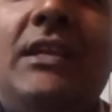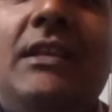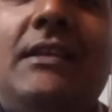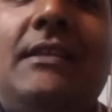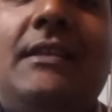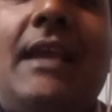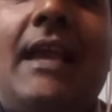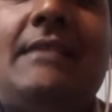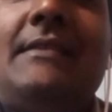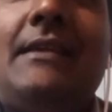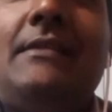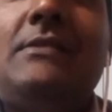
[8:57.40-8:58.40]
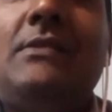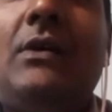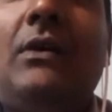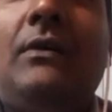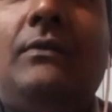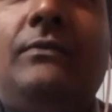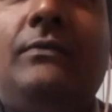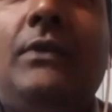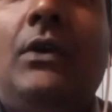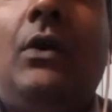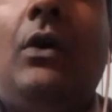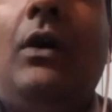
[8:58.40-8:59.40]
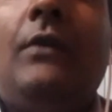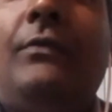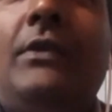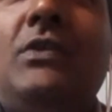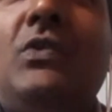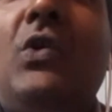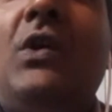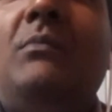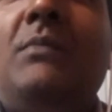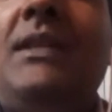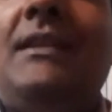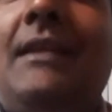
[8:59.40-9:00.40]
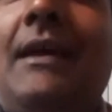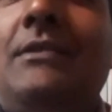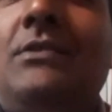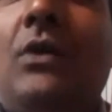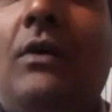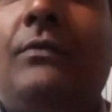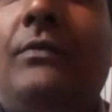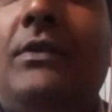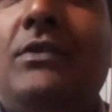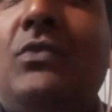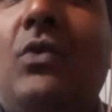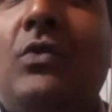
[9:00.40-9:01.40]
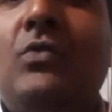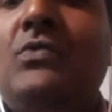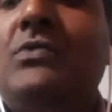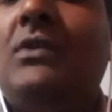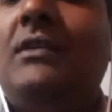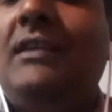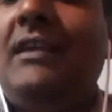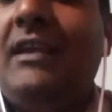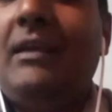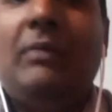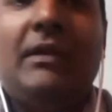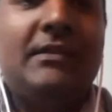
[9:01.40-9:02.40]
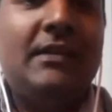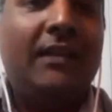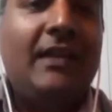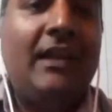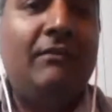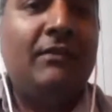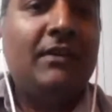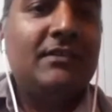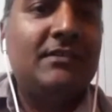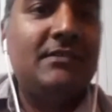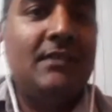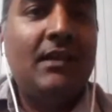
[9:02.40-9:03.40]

the essence of offering to God, meaning that you're offering to God who's not here but in the heavens,